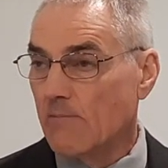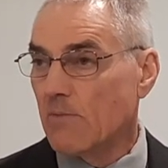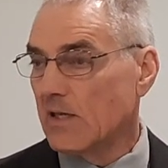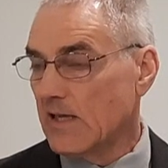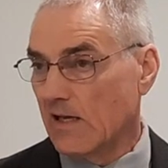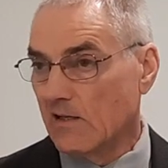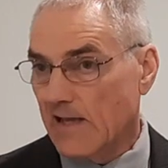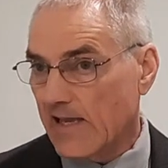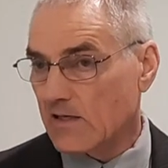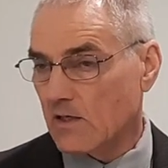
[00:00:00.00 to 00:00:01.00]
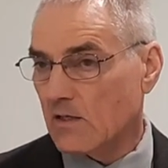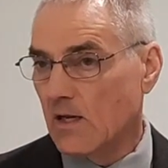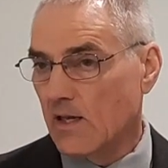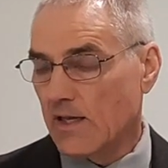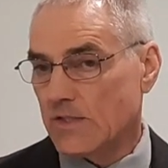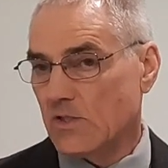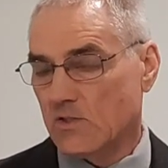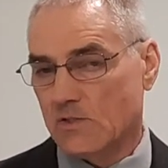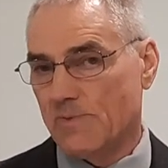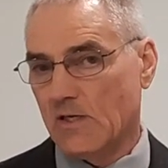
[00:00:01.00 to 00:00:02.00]
But yet later, as
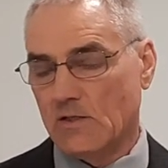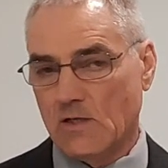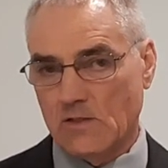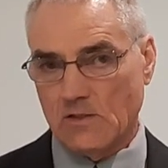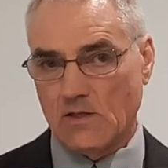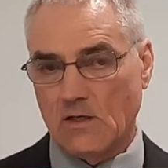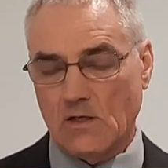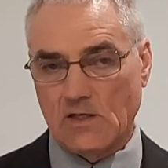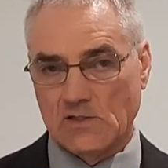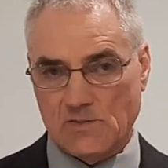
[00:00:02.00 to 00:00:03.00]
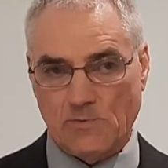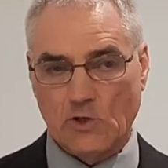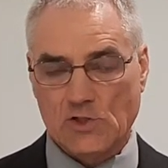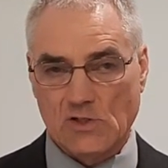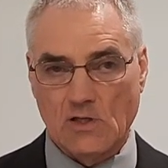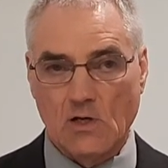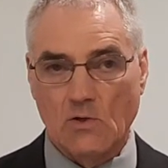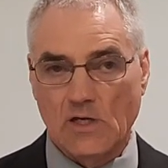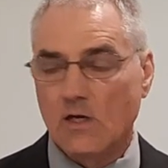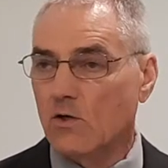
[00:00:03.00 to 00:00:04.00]
he's speaking under the inspiration of the
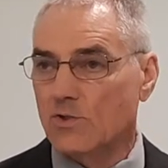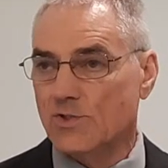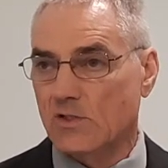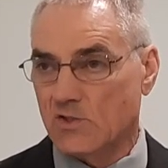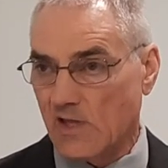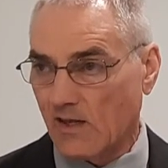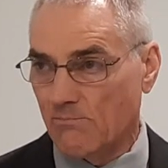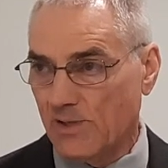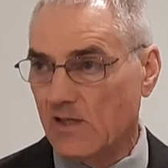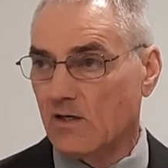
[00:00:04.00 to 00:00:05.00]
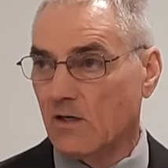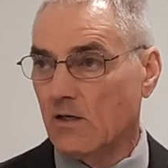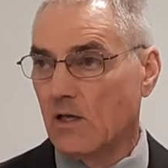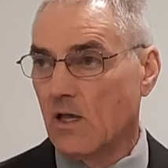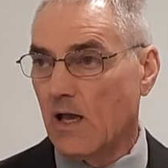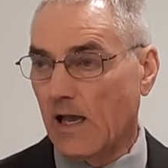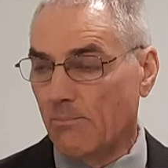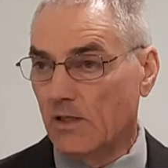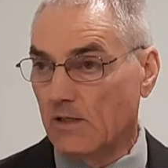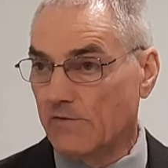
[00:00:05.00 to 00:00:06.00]
Holy Ghost in 2 Peter, I
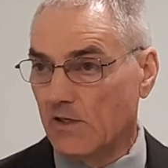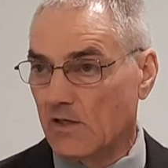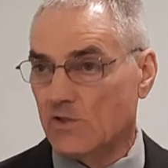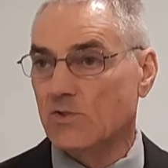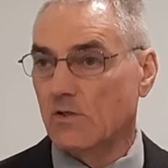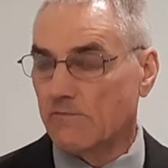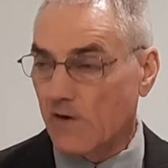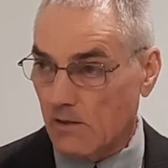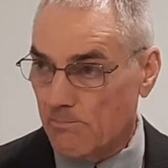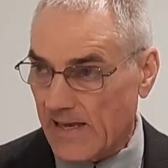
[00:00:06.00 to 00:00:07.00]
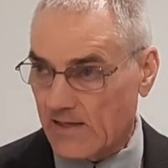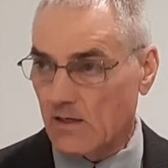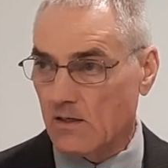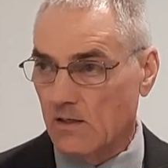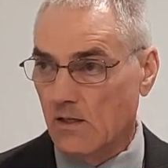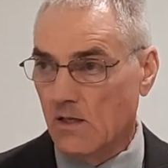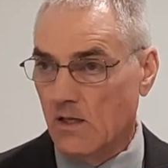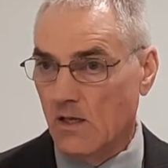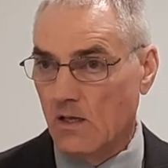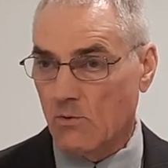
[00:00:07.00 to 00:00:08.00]
believe he understood far better
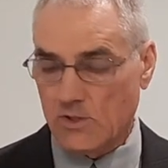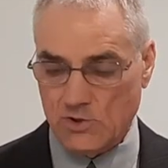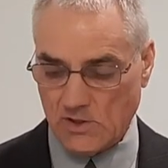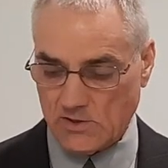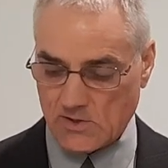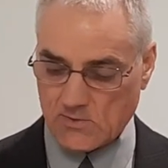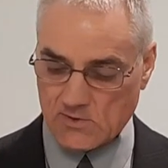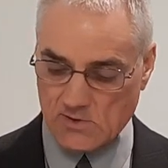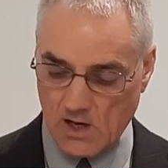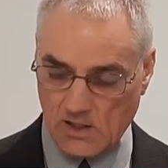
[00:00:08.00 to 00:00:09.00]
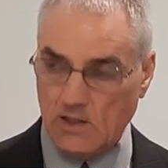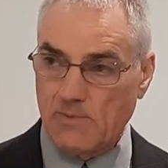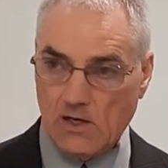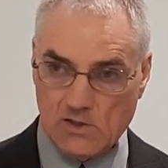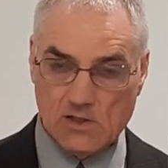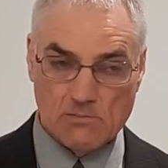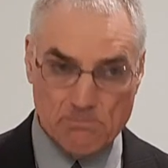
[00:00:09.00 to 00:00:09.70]
what Jesus was talking about here.